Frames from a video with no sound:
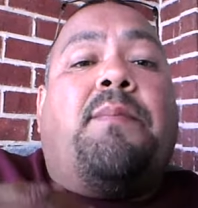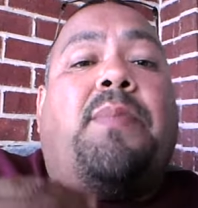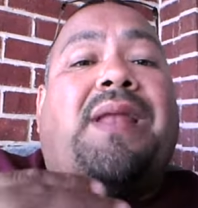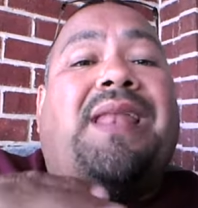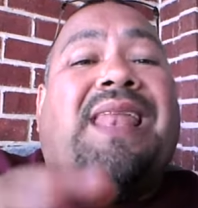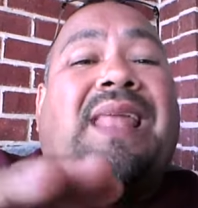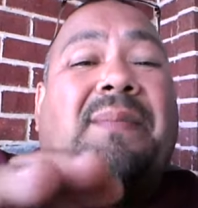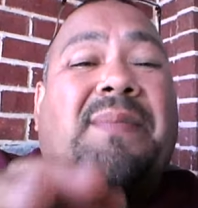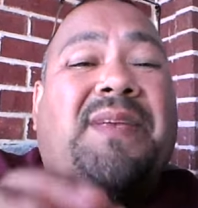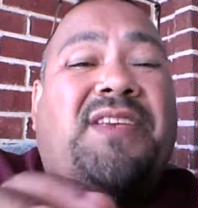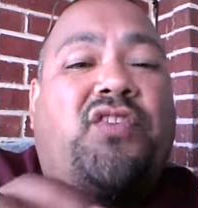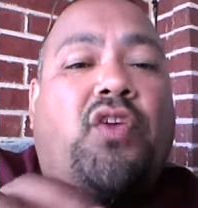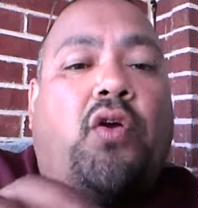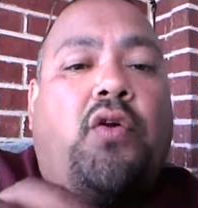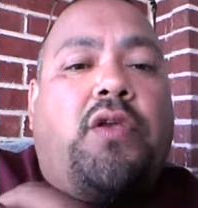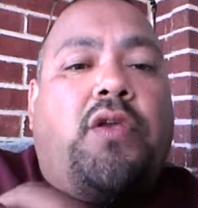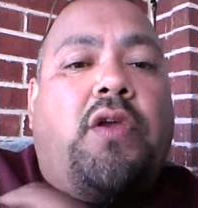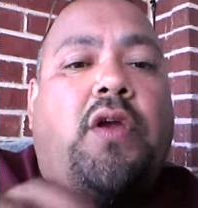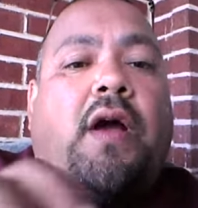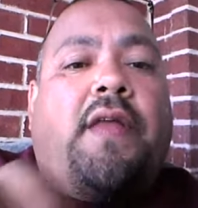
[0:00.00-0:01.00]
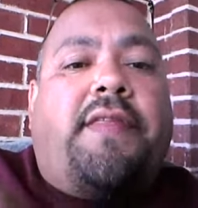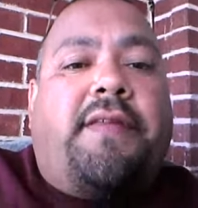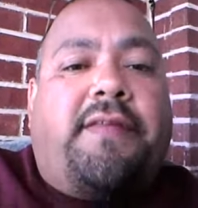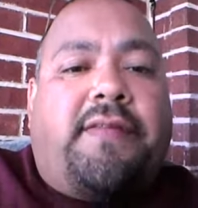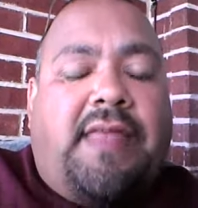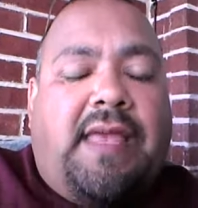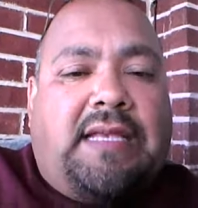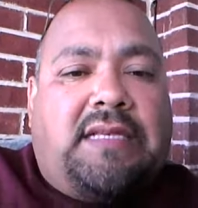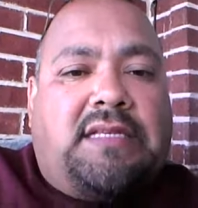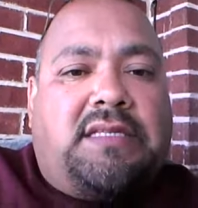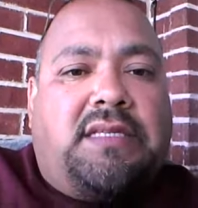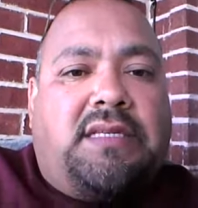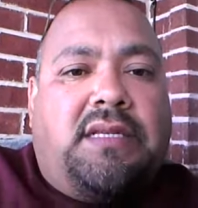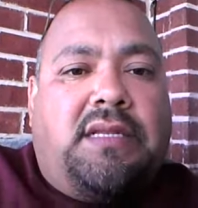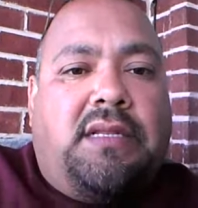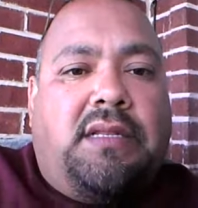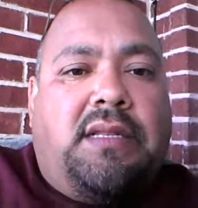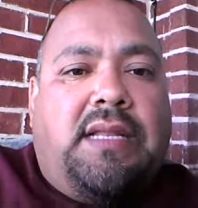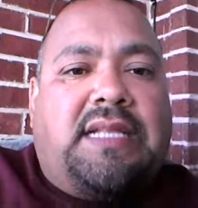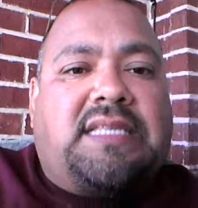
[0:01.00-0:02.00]
But let me show you other things.
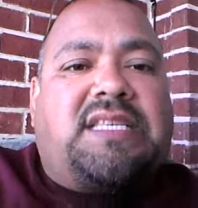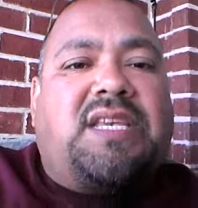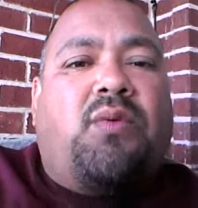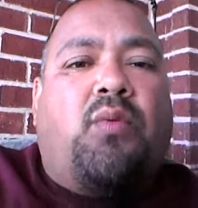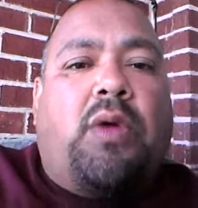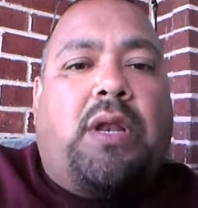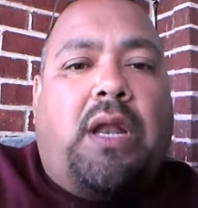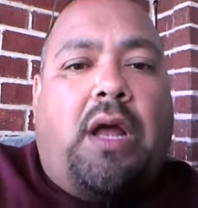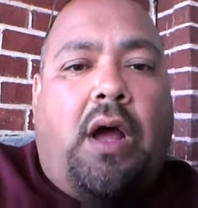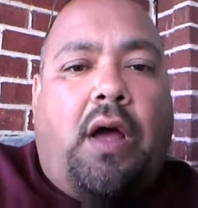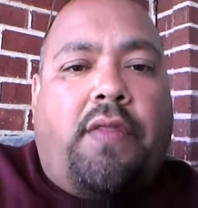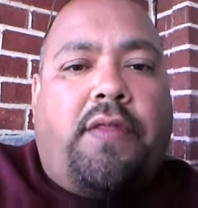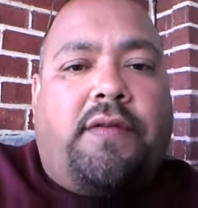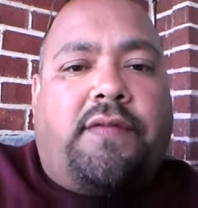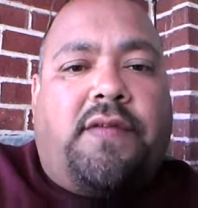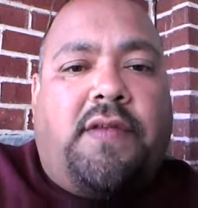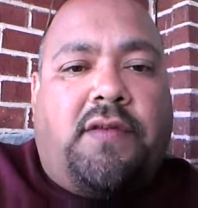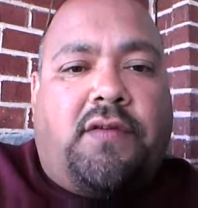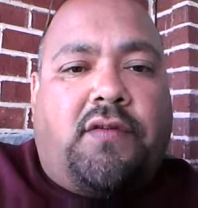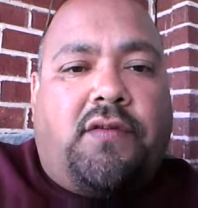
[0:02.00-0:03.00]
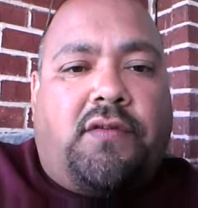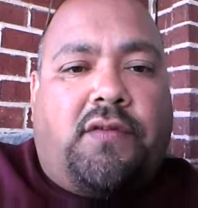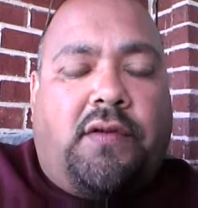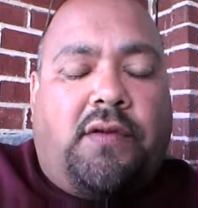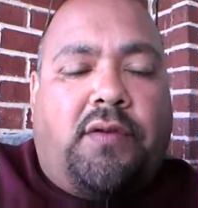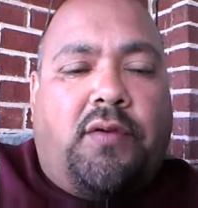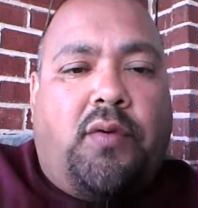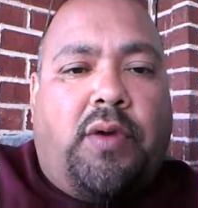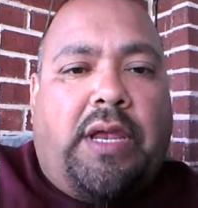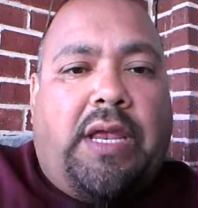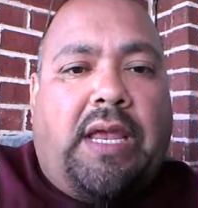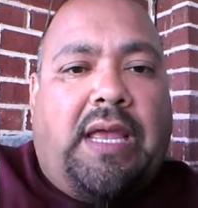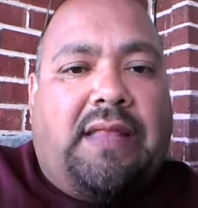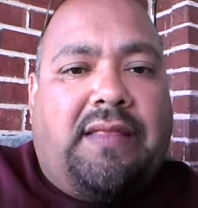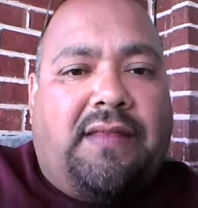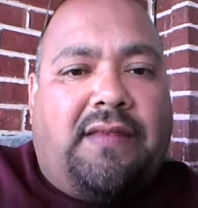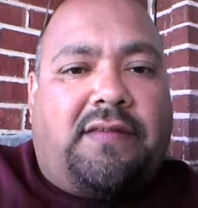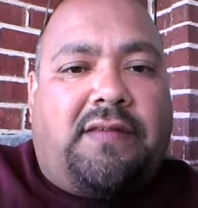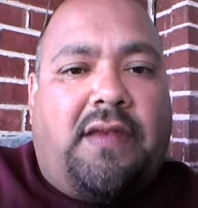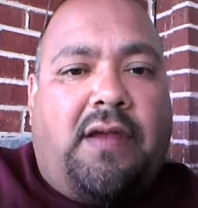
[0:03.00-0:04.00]
Let's see what other teachers are doing
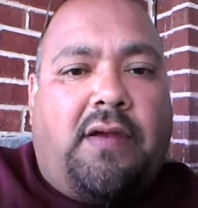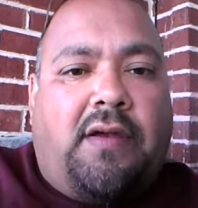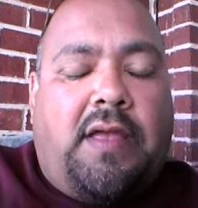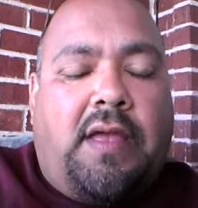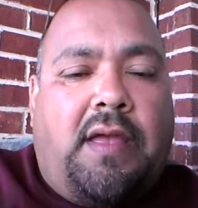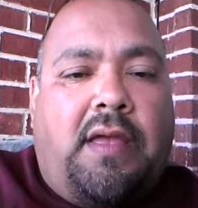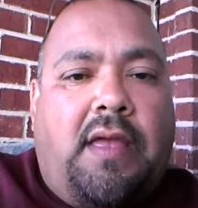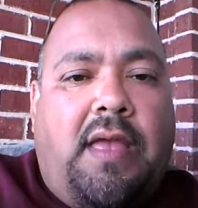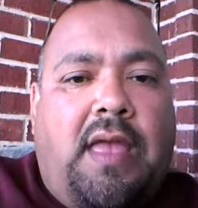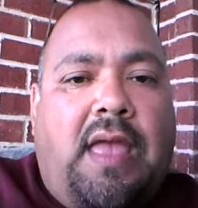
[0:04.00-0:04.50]
in this area.